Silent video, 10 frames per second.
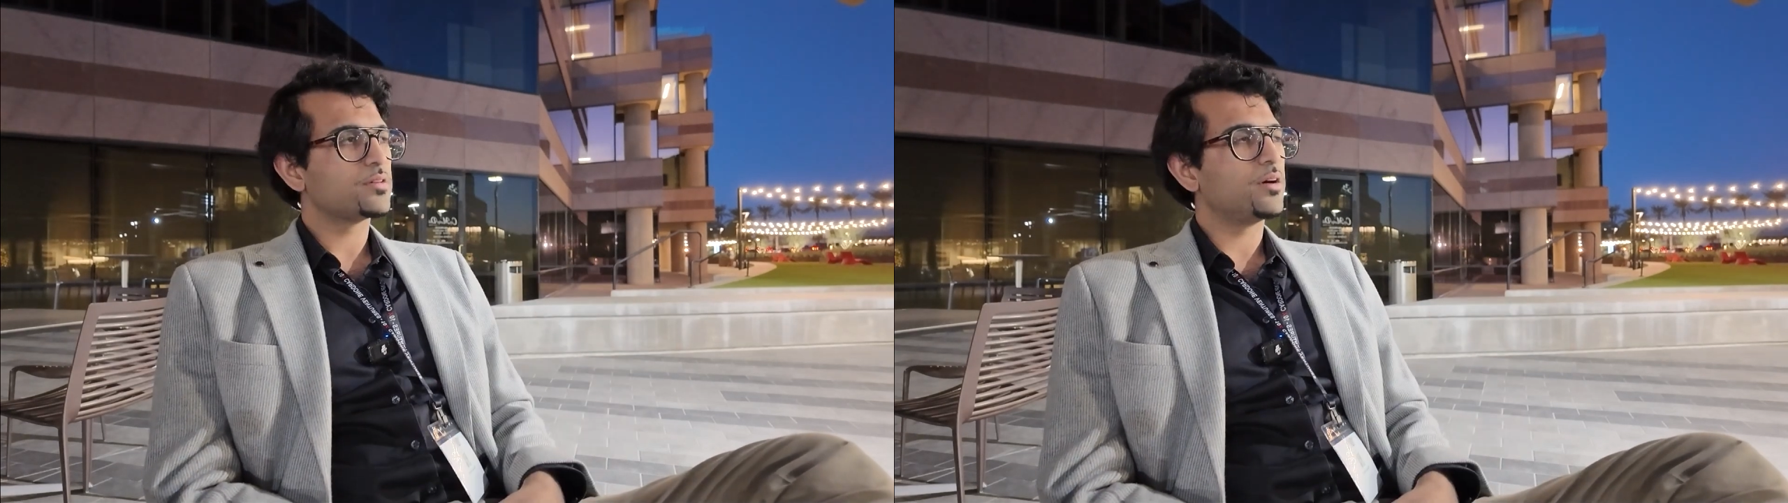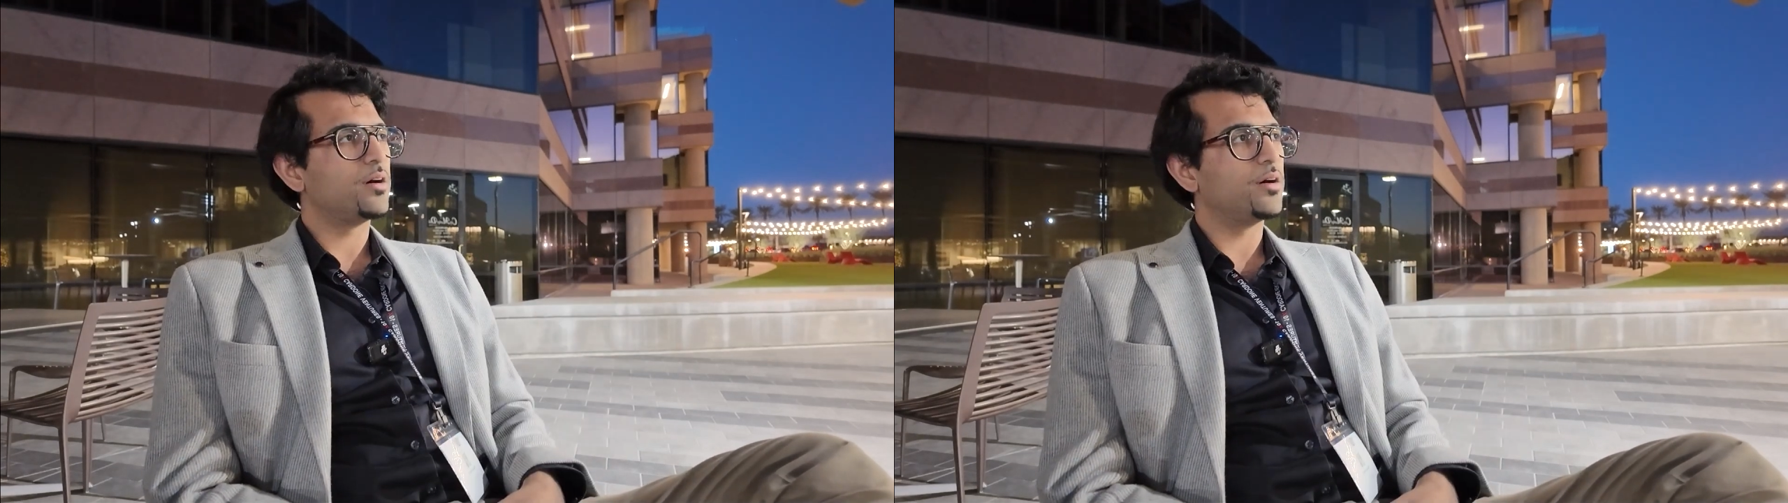
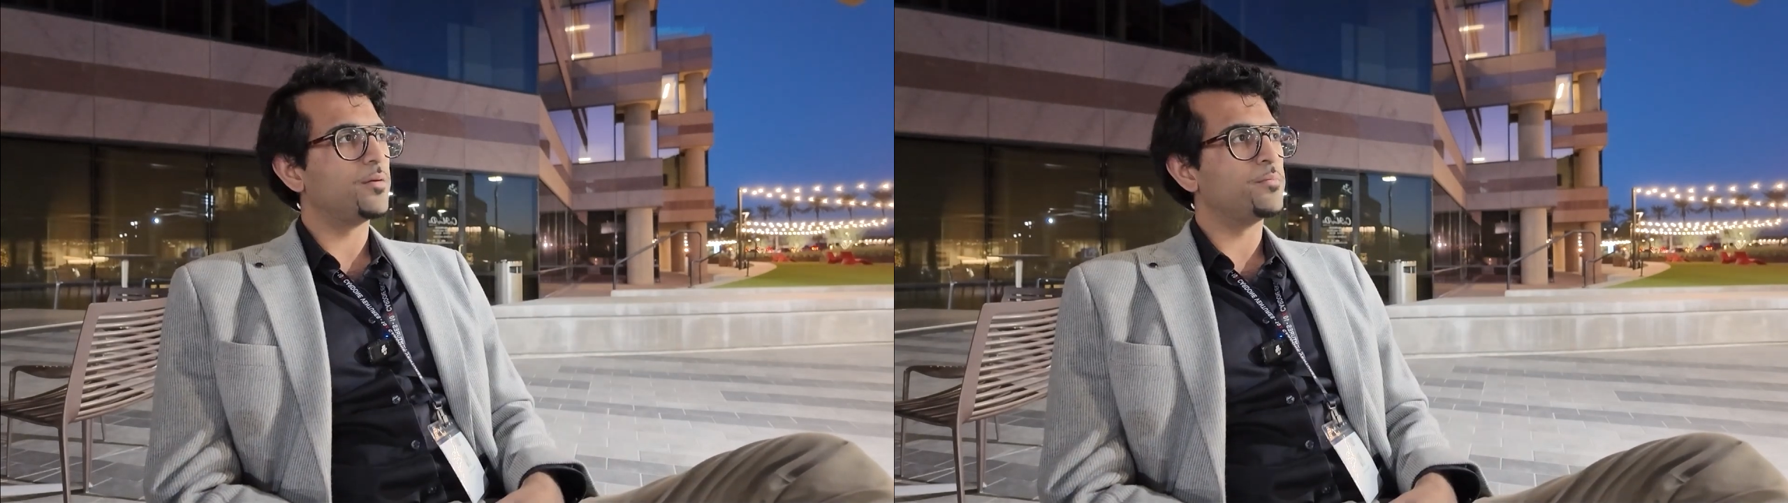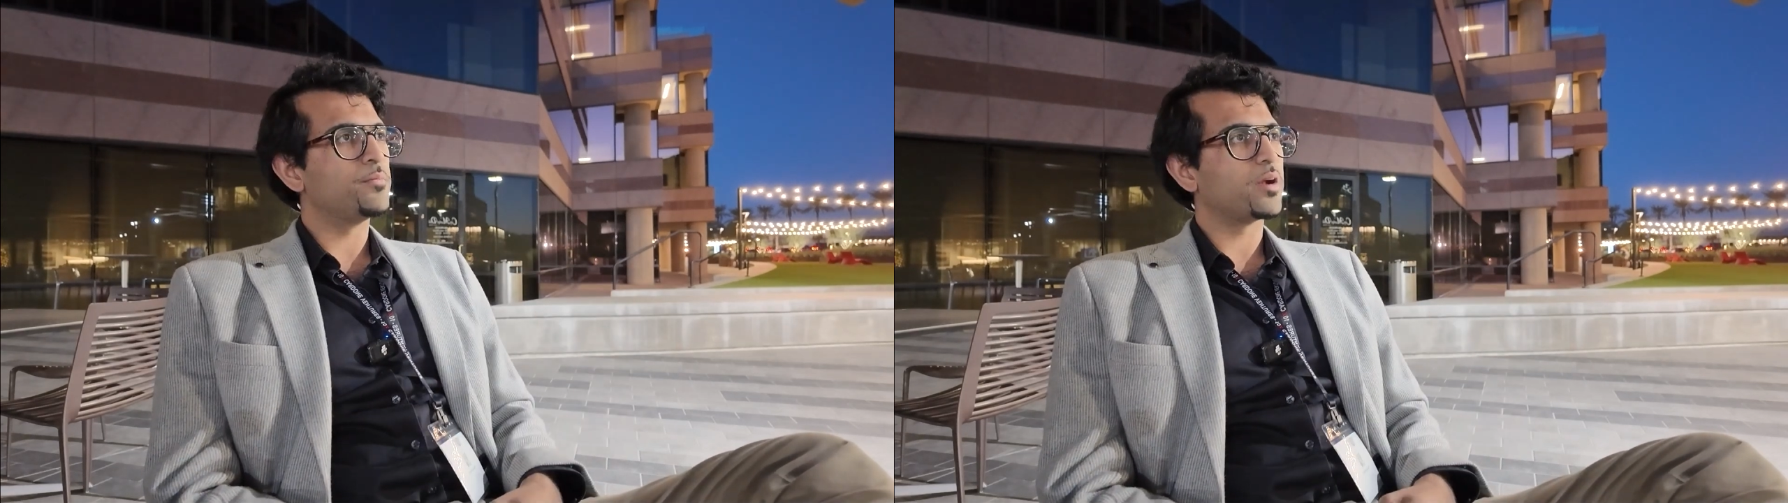
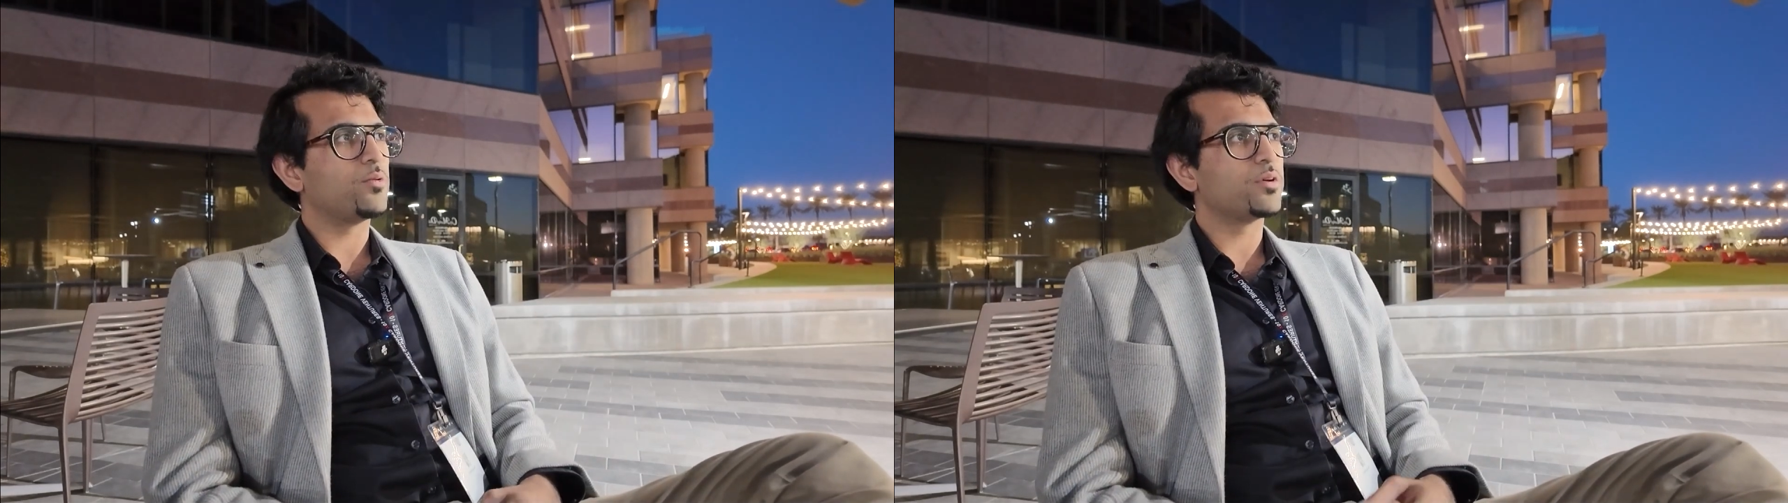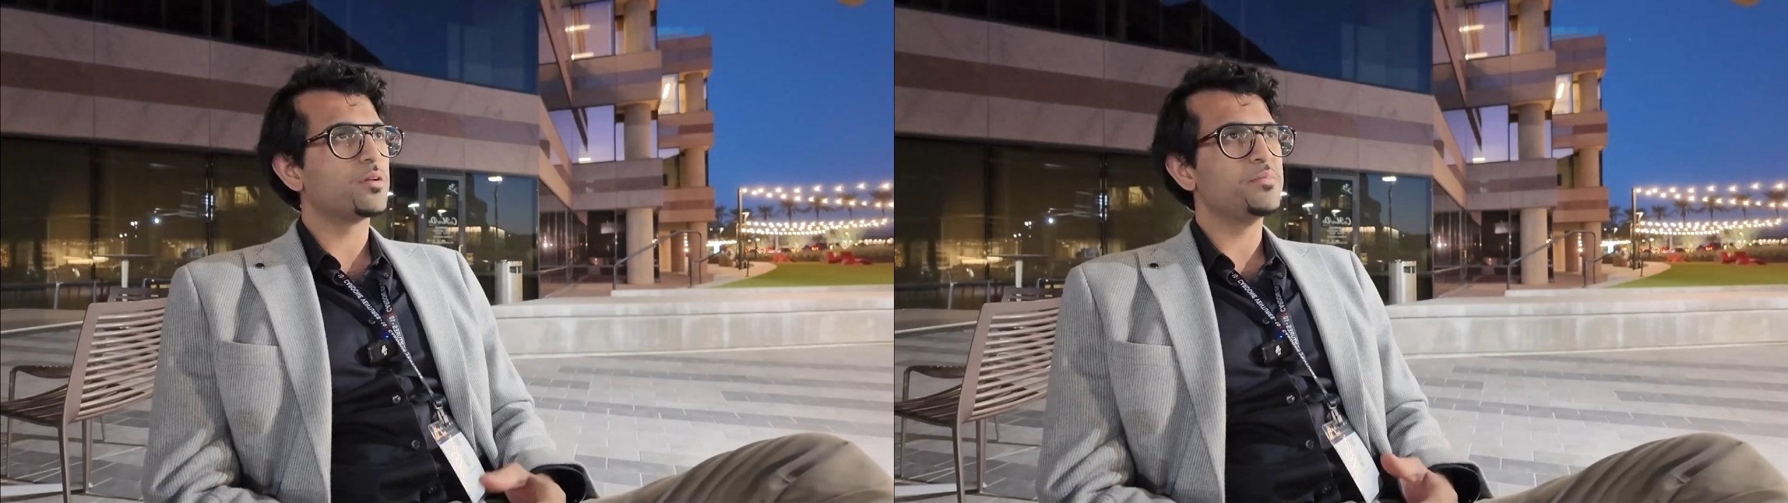but I
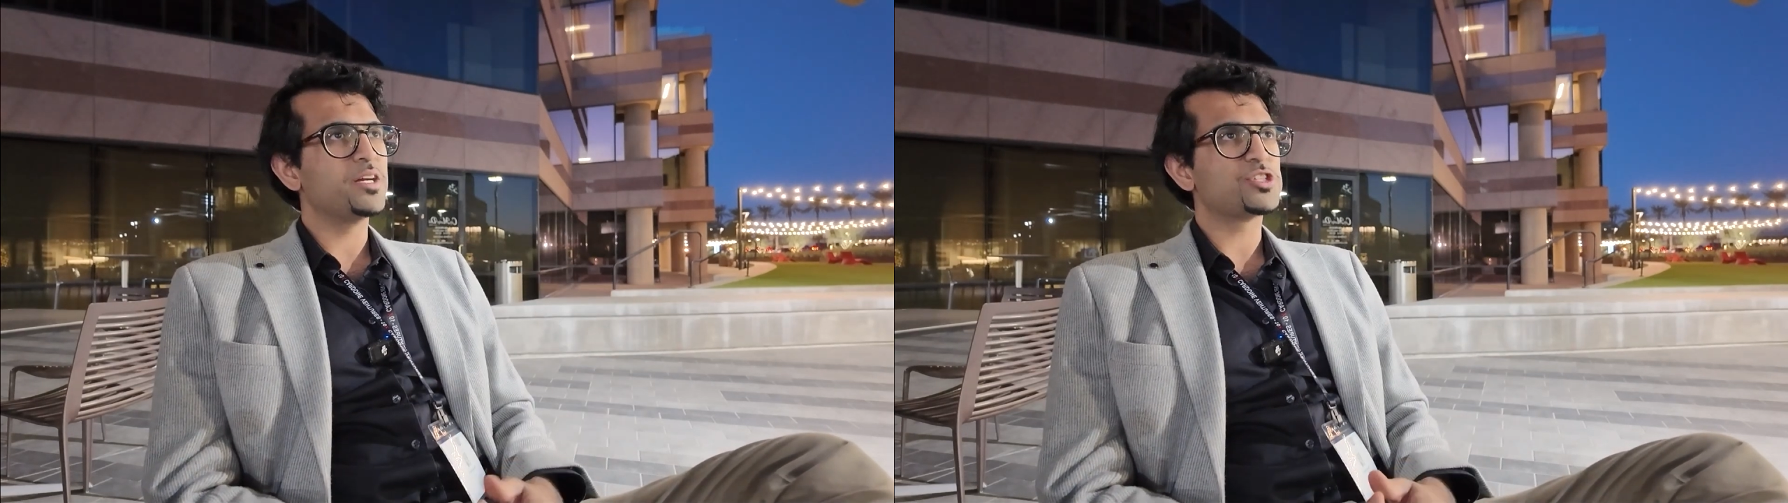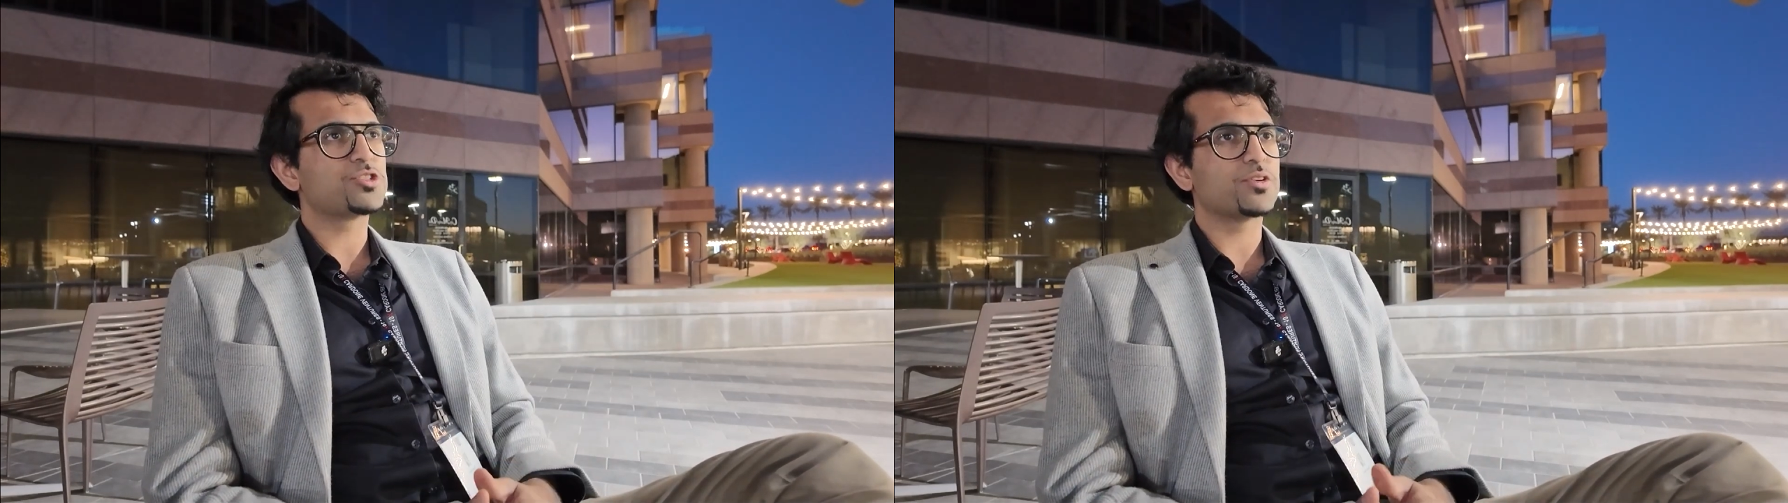wanted to
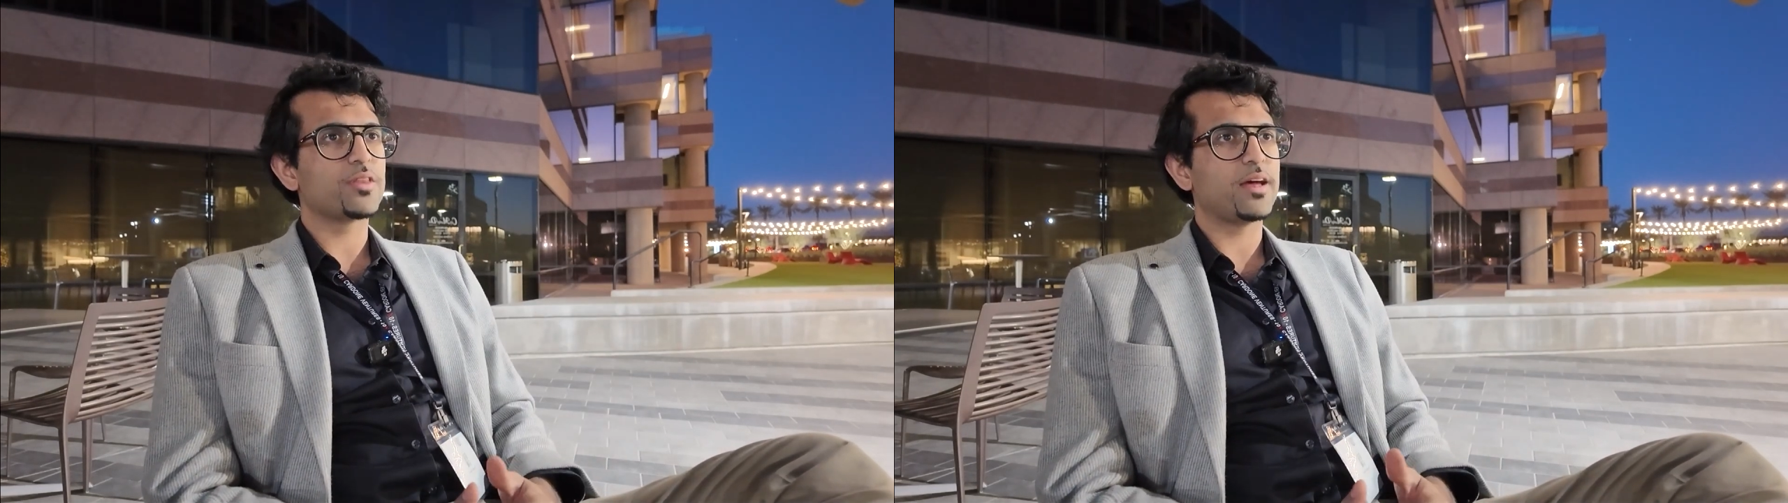make sure